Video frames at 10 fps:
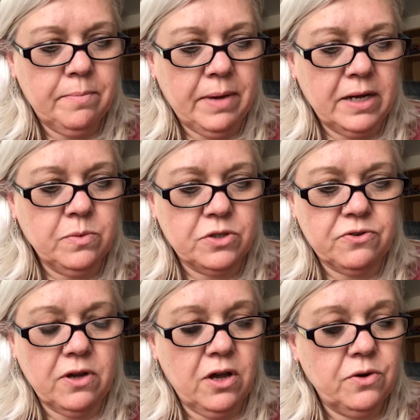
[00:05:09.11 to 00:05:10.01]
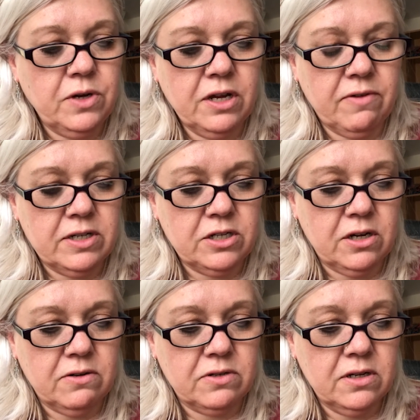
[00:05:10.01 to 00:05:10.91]
Ben was her only
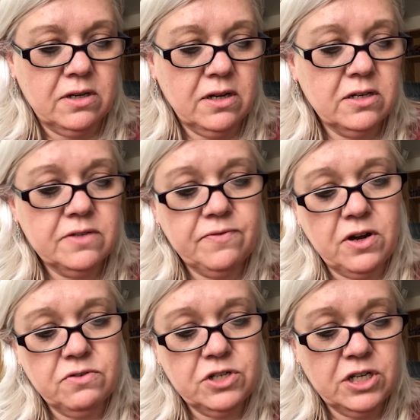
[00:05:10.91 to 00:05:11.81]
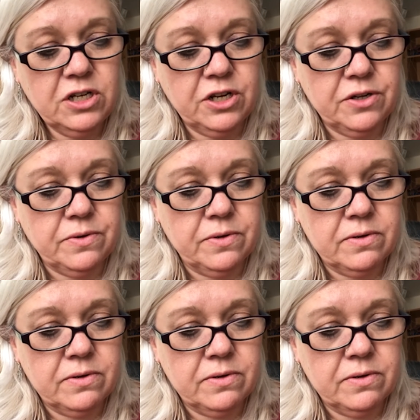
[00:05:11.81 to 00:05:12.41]
grandchild, and as far as he knew,